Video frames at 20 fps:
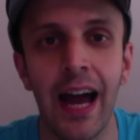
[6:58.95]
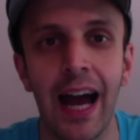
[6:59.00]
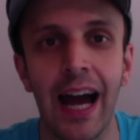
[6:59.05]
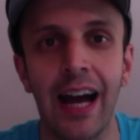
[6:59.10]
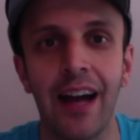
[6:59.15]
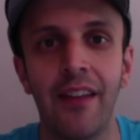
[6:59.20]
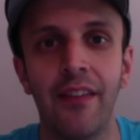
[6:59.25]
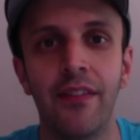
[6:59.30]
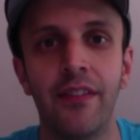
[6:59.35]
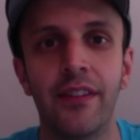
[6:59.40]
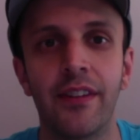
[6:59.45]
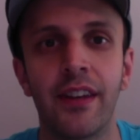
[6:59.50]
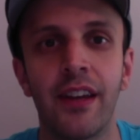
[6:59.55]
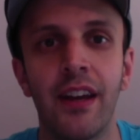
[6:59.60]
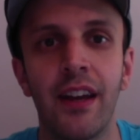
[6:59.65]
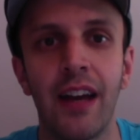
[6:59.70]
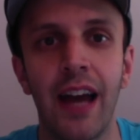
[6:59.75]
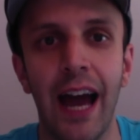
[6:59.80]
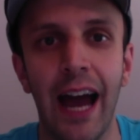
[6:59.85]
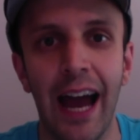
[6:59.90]
and
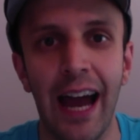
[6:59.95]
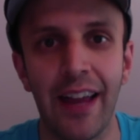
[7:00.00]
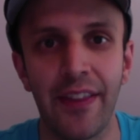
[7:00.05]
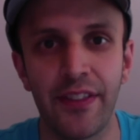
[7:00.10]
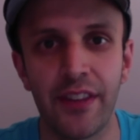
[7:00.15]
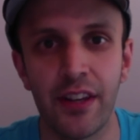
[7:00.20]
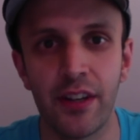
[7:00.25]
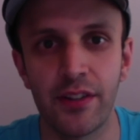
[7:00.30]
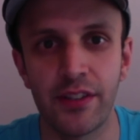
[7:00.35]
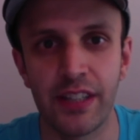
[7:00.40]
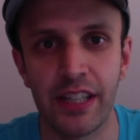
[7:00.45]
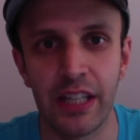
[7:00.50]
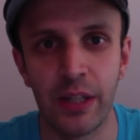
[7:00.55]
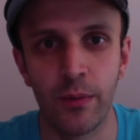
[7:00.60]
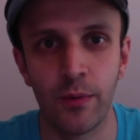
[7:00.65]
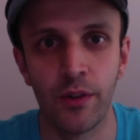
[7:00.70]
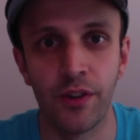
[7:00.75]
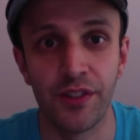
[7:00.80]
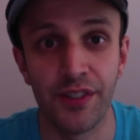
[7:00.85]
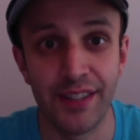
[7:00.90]
add those
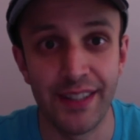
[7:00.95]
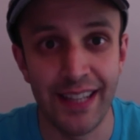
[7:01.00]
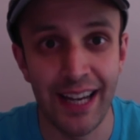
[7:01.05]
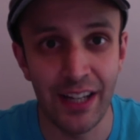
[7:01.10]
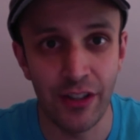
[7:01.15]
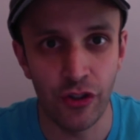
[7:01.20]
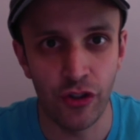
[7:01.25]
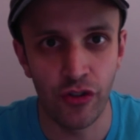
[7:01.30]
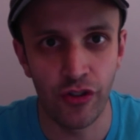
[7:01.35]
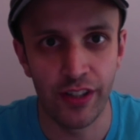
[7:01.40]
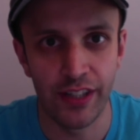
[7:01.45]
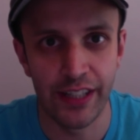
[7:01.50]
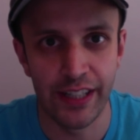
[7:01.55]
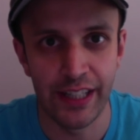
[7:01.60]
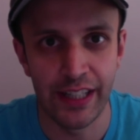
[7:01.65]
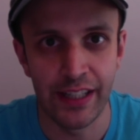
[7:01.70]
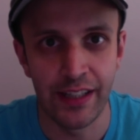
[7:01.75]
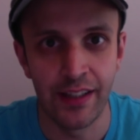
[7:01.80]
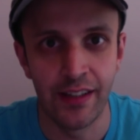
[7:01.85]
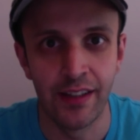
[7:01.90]
keywords
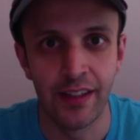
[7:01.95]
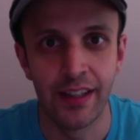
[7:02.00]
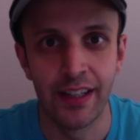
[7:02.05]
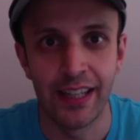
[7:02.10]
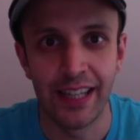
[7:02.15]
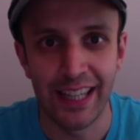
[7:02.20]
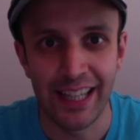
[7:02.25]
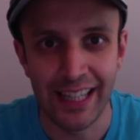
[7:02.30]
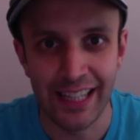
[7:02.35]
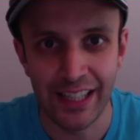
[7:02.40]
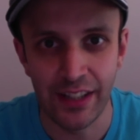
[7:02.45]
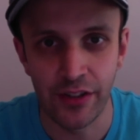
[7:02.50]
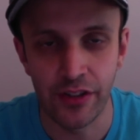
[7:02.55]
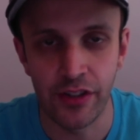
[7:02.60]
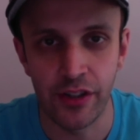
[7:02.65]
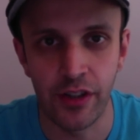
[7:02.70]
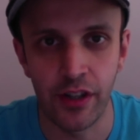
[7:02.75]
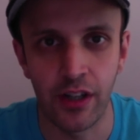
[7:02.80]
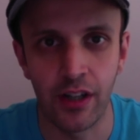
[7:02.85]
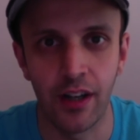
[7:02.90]
naturally
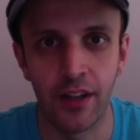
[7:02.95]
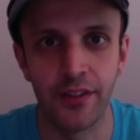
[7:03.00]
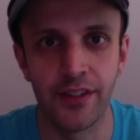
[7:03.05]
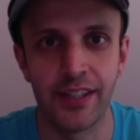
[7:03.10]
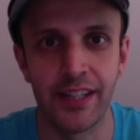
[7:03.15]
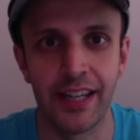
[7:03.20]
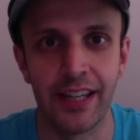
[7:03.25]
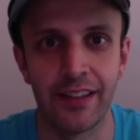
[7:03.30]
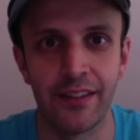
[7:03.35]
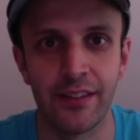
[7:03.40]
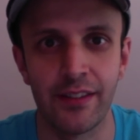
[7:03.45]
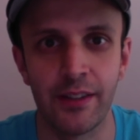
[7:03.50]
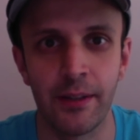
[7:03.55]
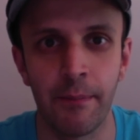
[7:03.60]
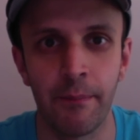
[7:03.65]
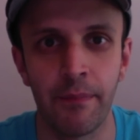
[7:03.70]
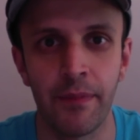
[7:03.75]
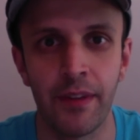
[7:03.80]
into the content,